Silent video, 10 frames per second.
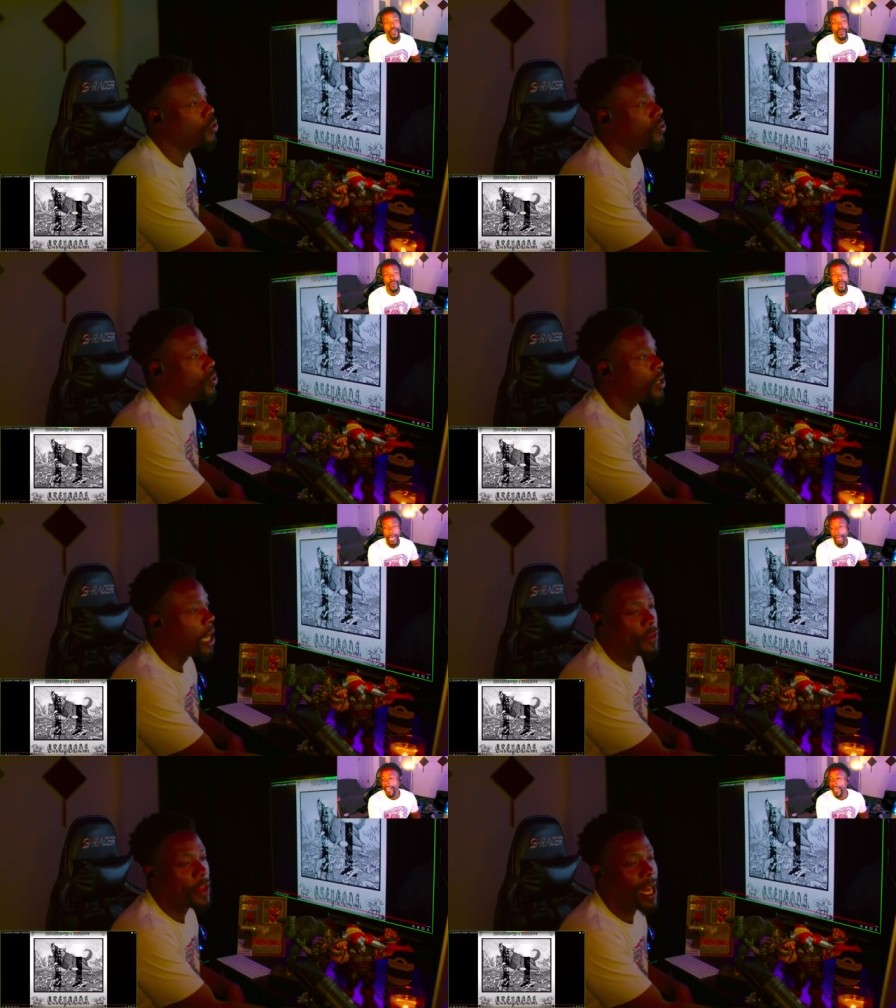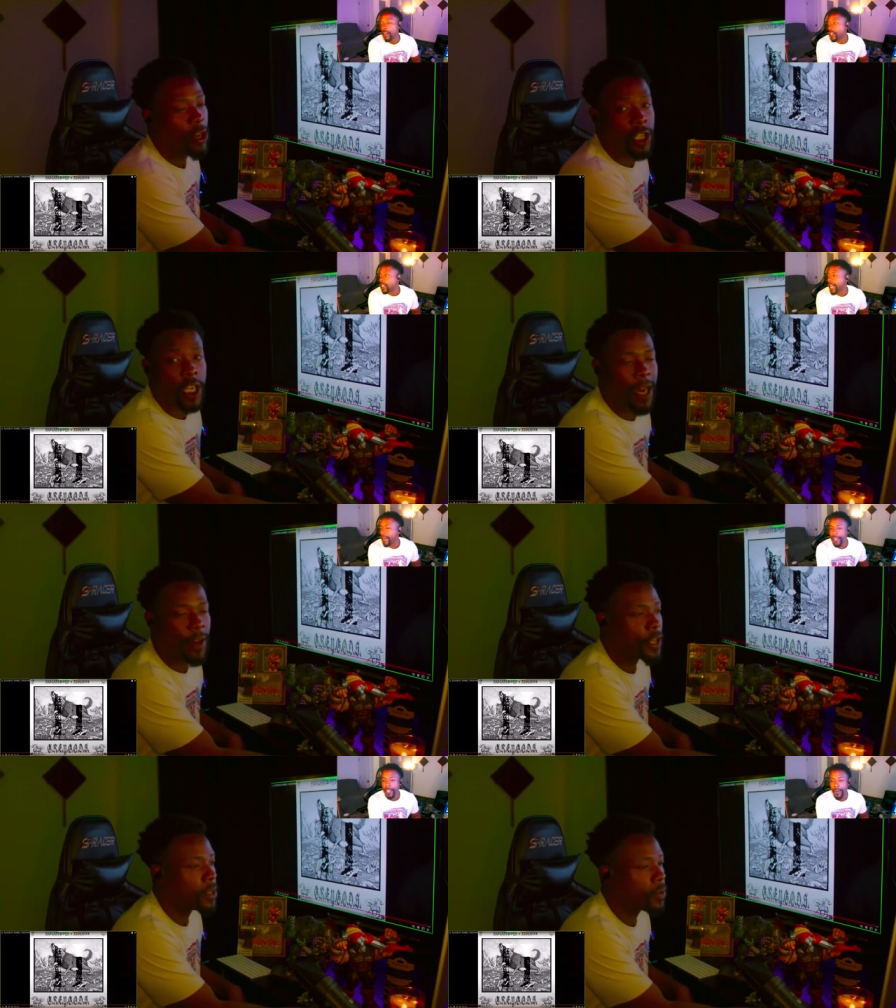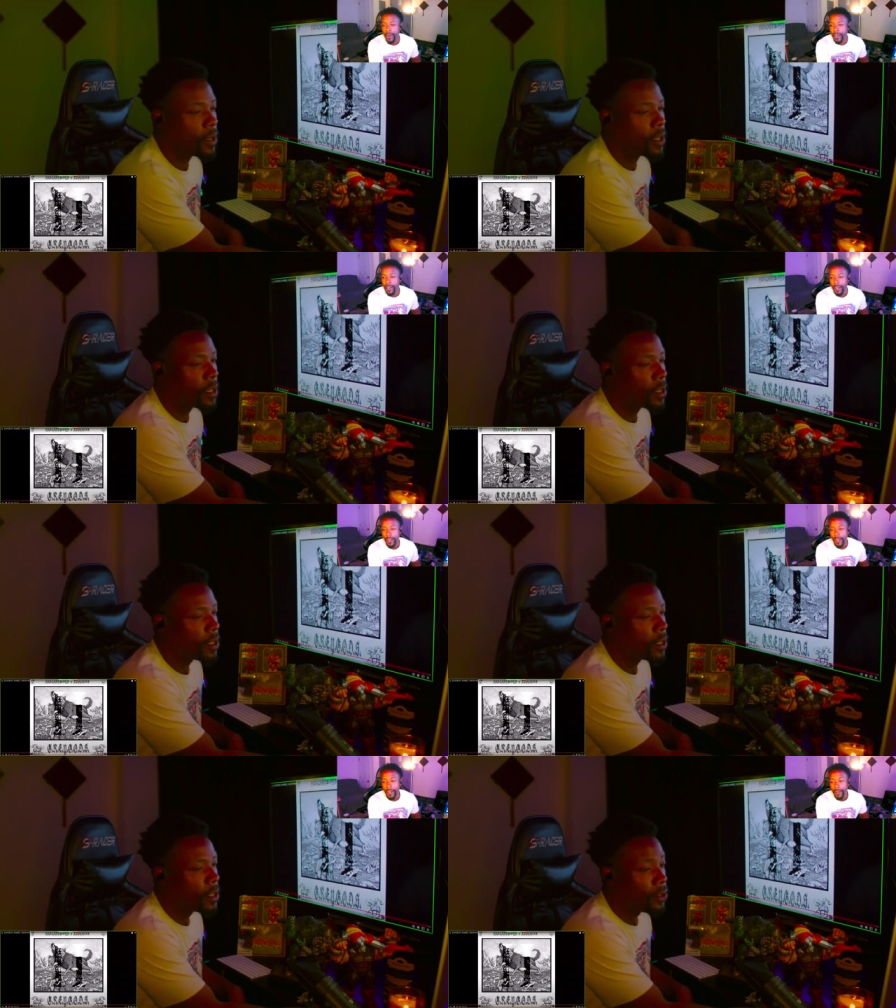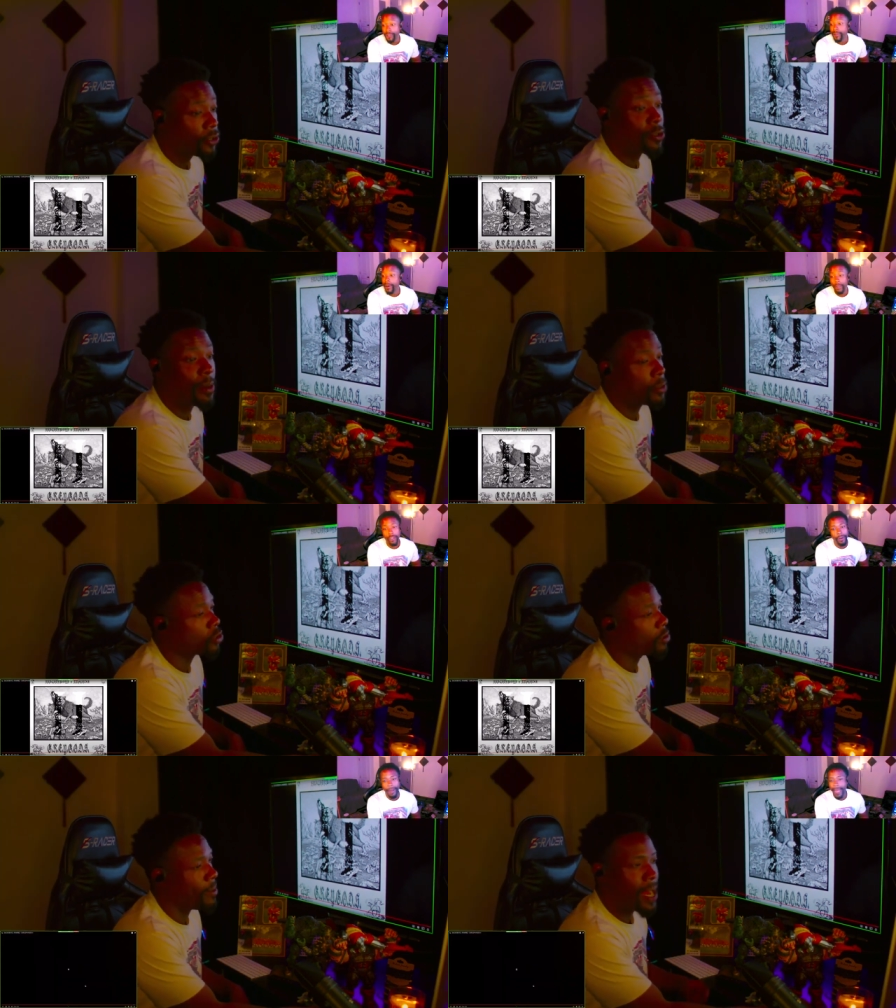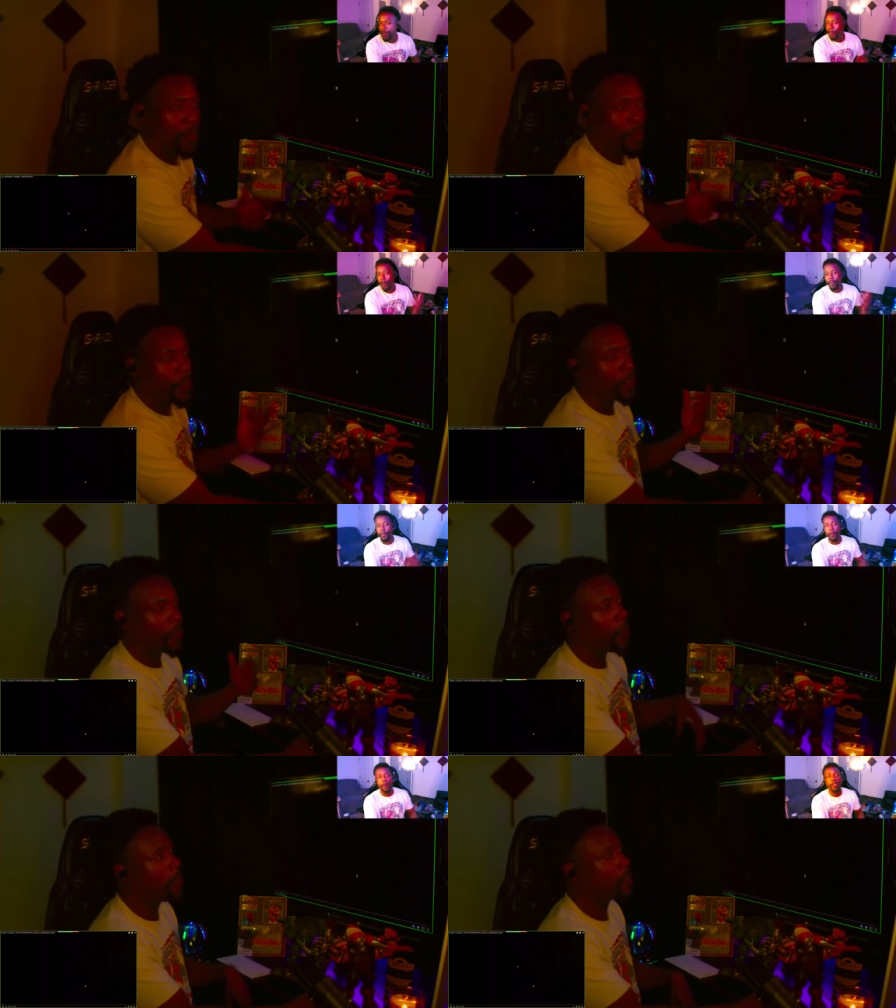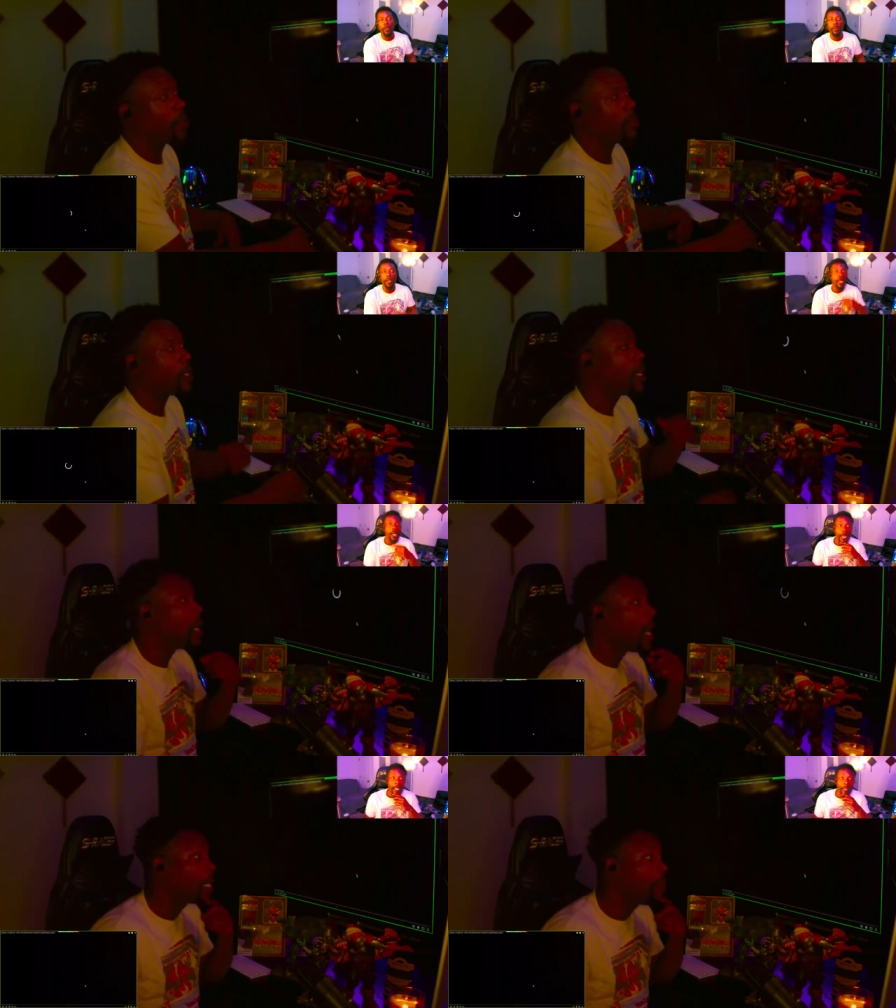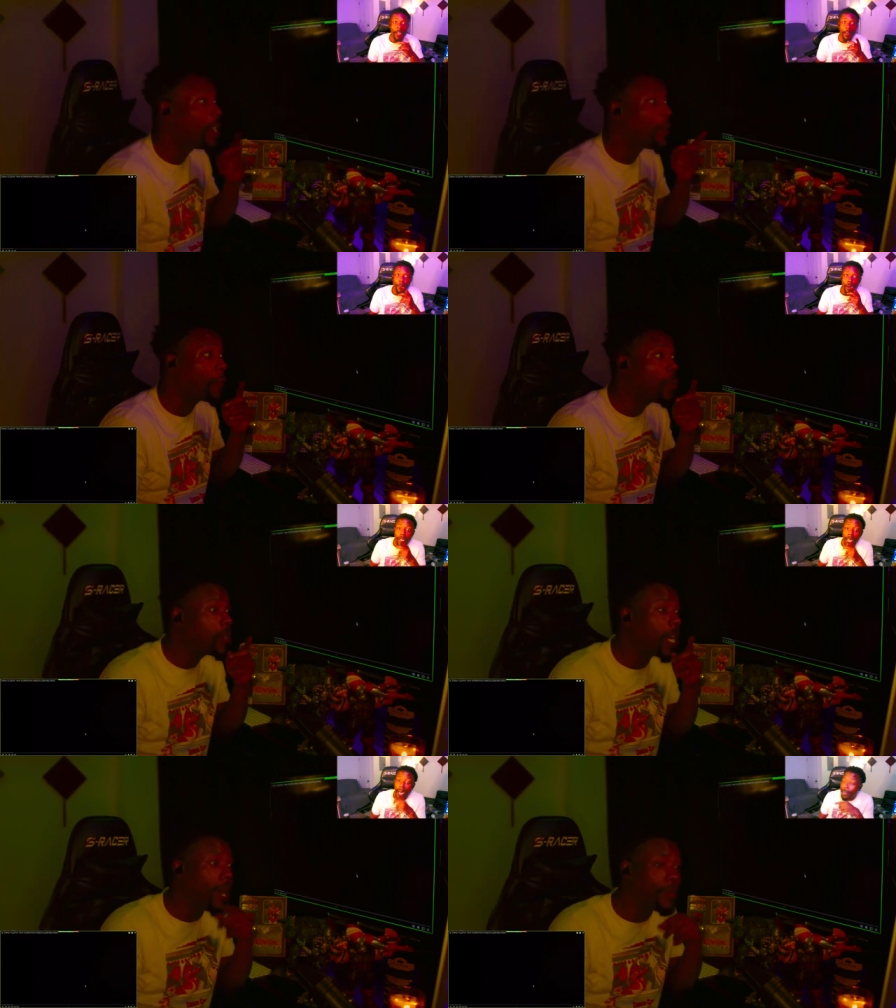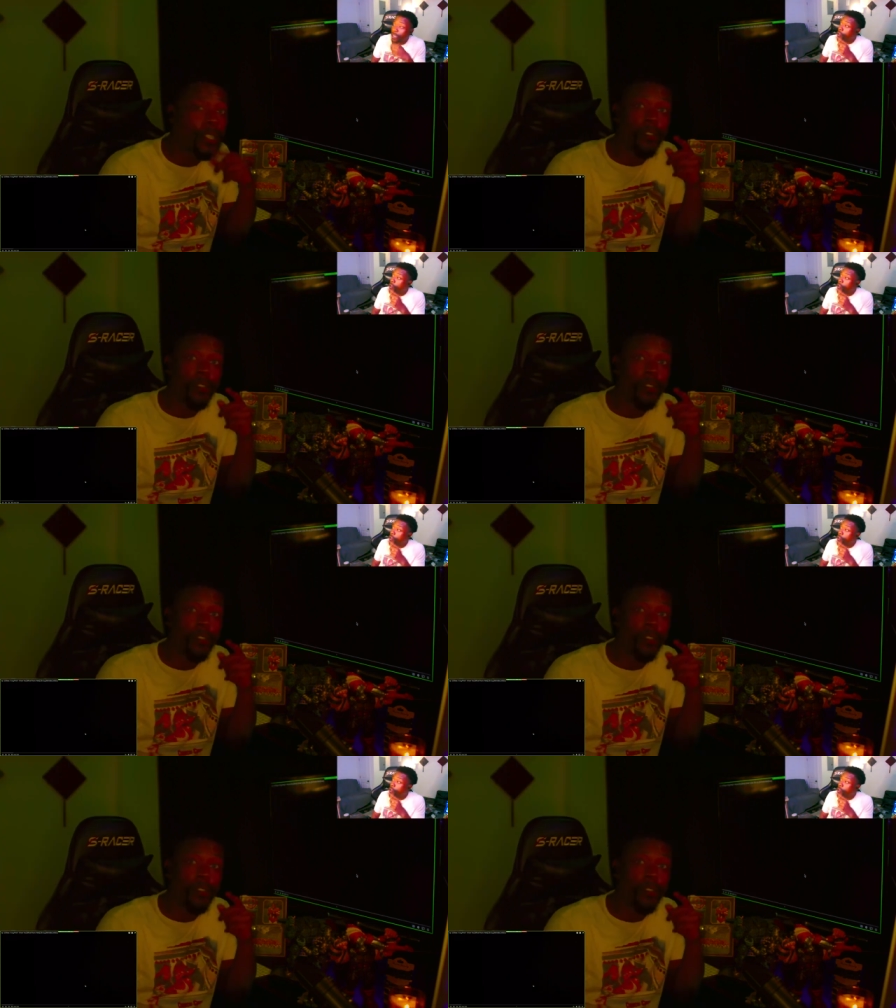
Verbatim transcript: 2. I think I heard Sarcophagus 1. Scrim, Scrim had the best verse. So it has been a few times